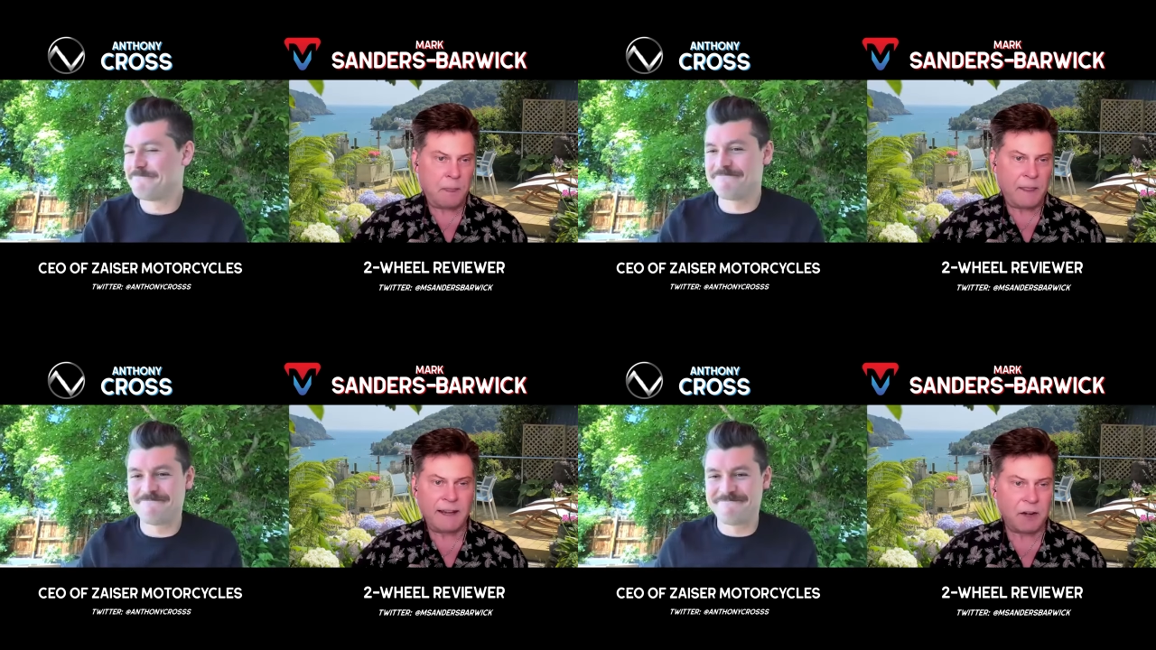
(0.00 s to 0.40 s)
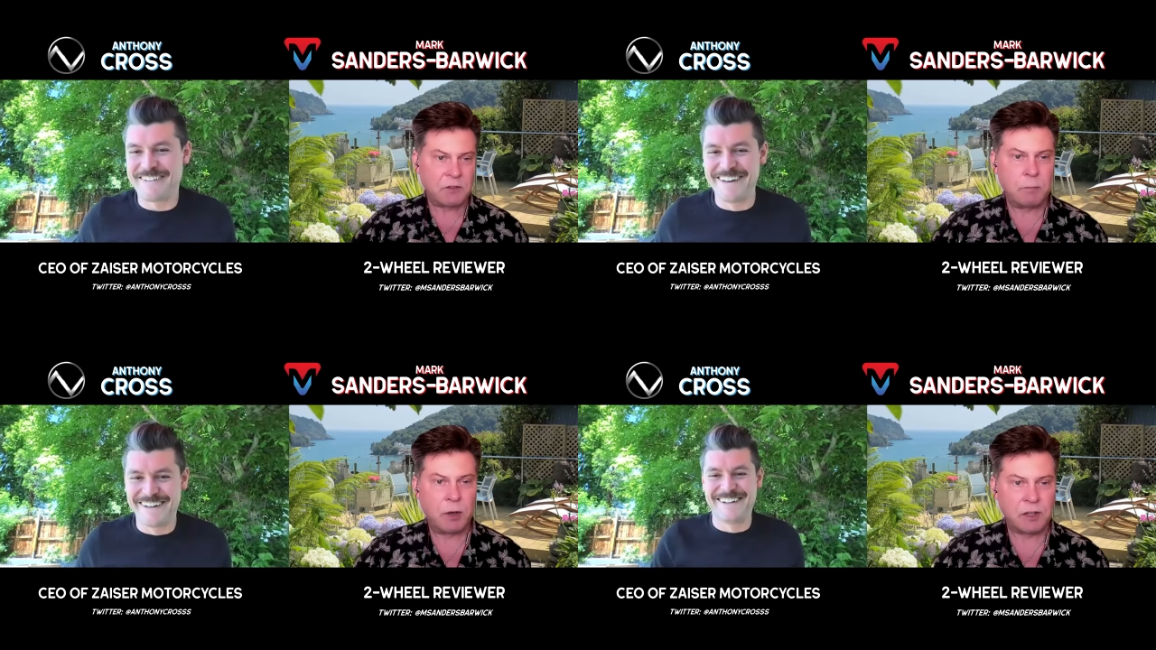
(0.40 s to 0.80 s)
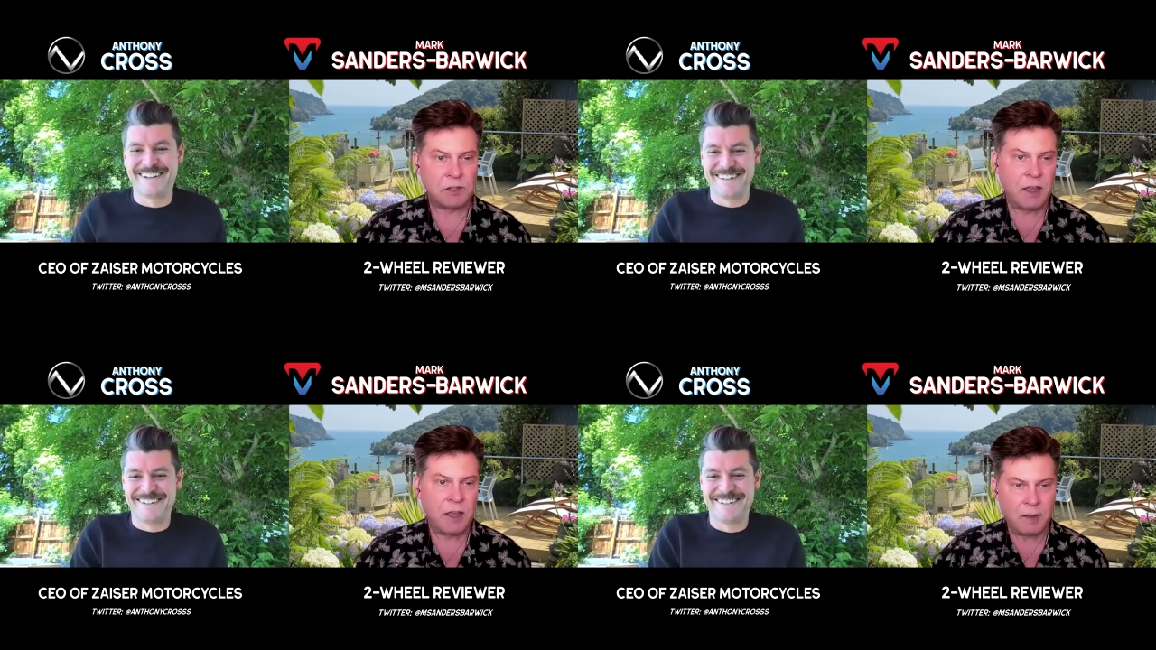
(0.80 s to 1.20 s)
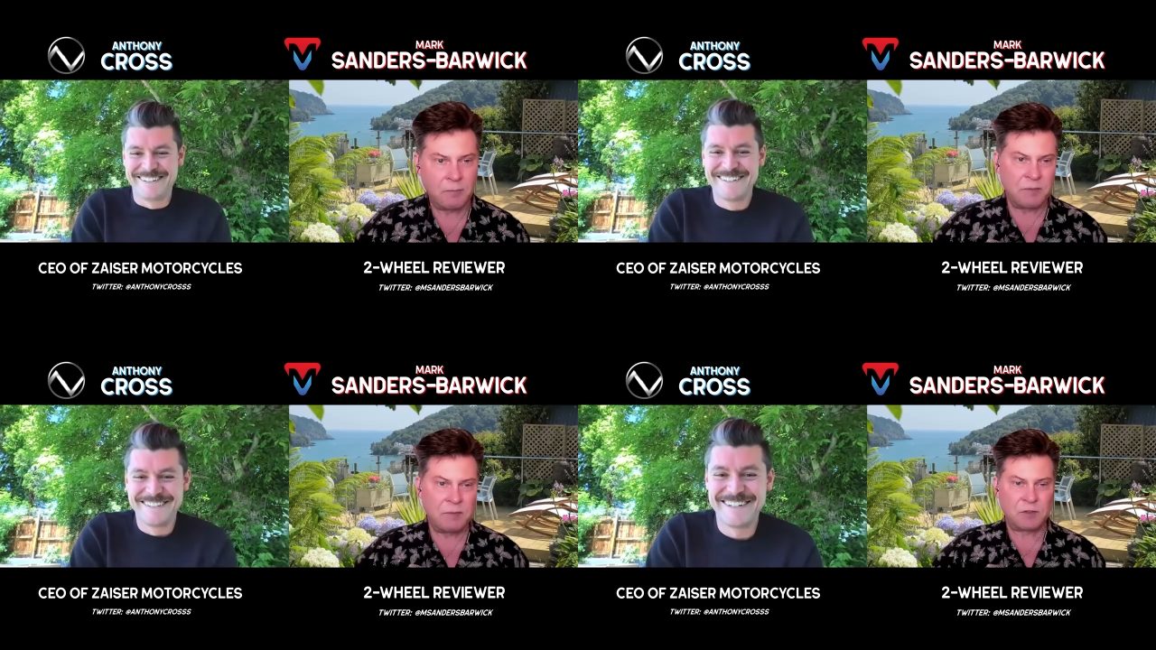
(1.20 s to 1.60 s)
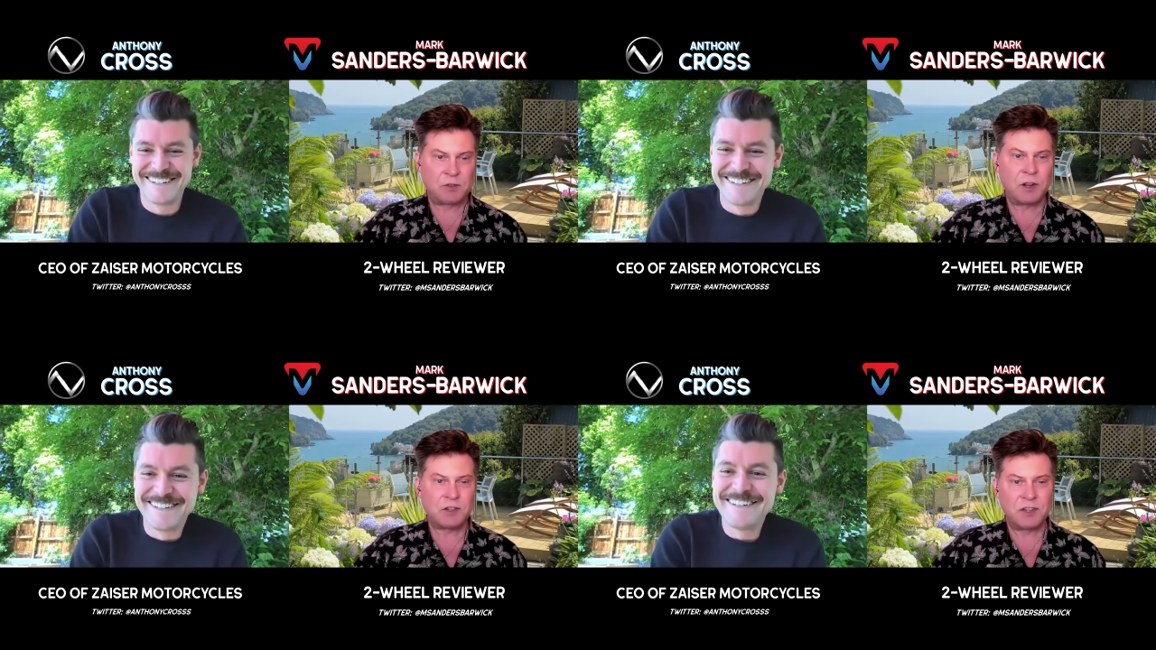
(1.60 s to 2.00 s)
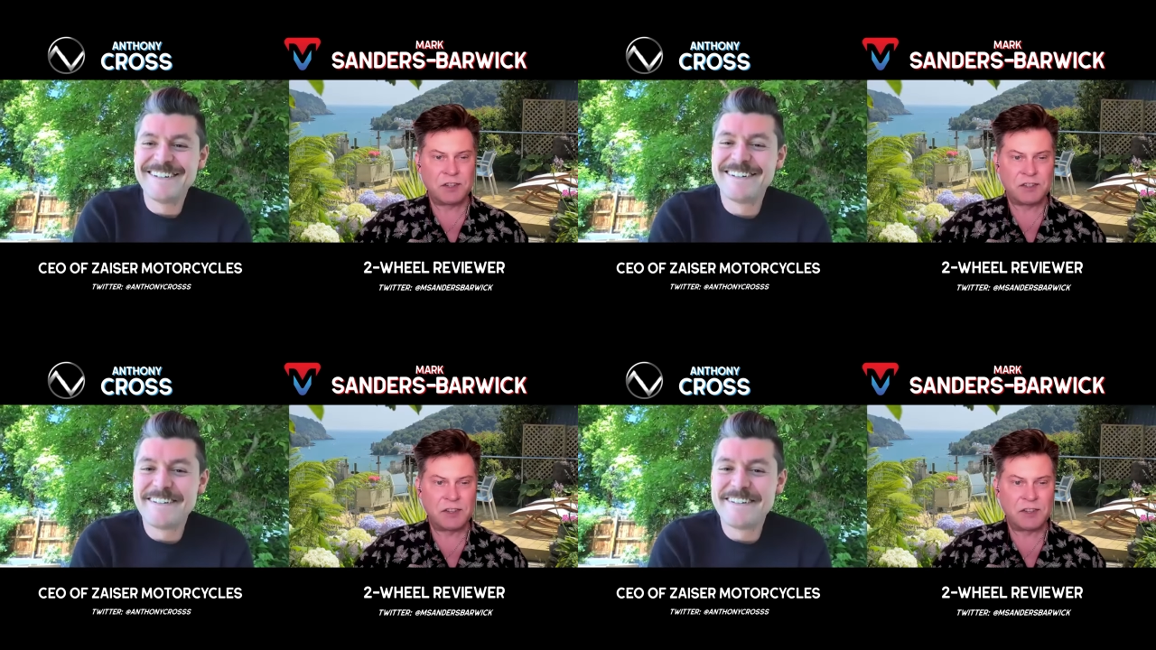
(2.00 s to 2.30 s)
Speaker 1: electric bikes um, structure.